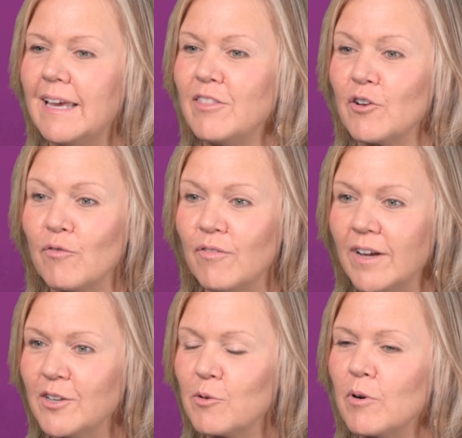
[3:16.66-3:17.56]
They're
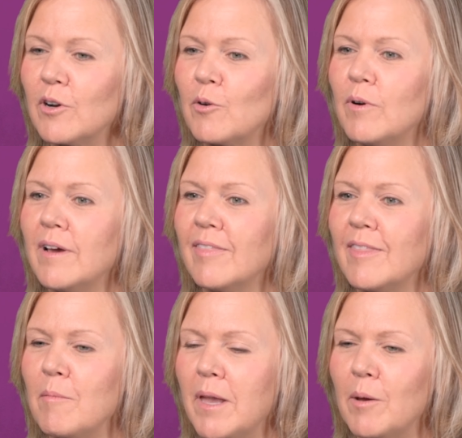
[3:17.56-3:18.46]
fun to work with.
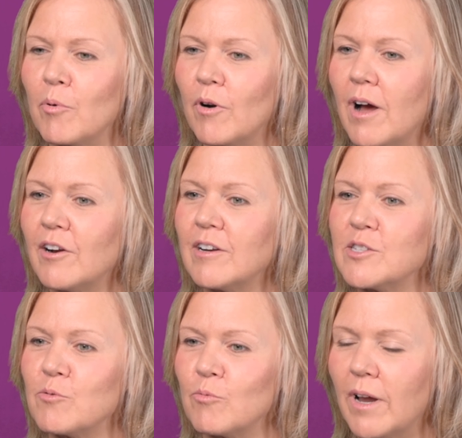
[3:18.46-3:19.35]
They make
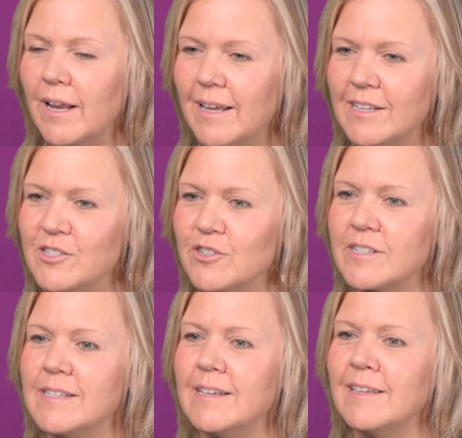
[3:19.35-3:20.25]
progress right as you're
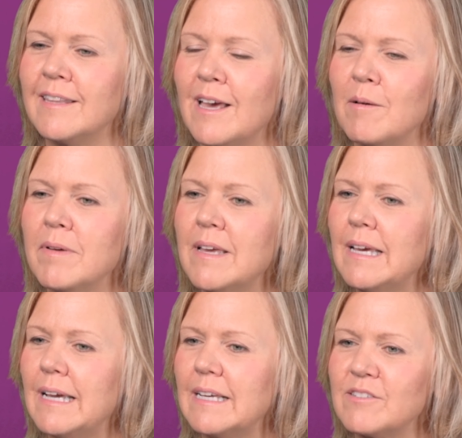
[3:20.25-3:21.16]
seeing them.
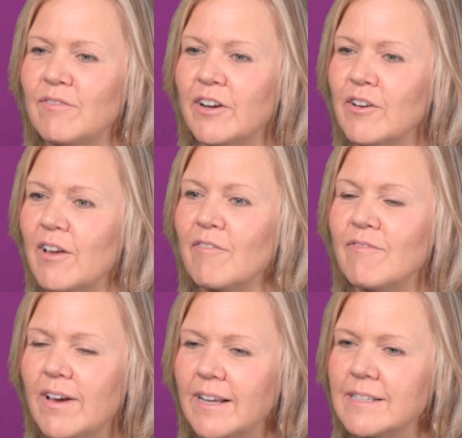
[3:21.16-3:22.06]
It's very
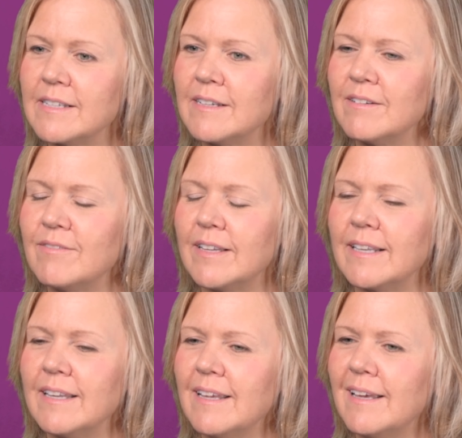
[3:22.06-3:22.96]
effective,
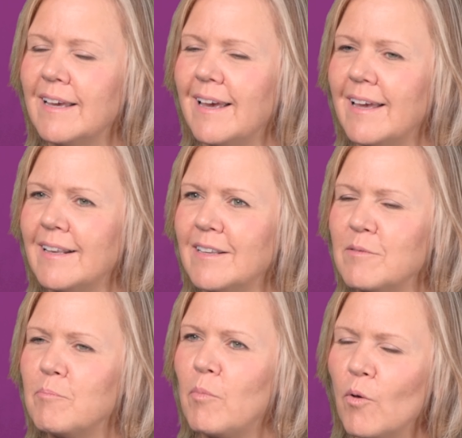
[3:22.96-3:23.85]
and
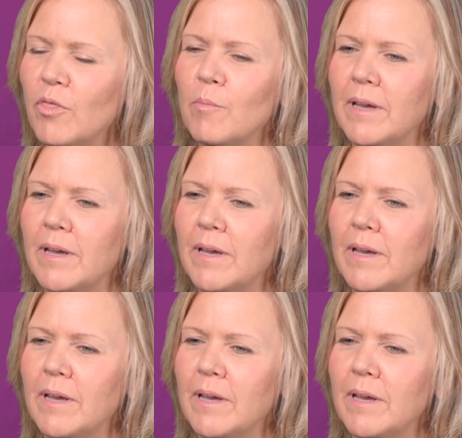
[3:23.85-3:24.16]
both the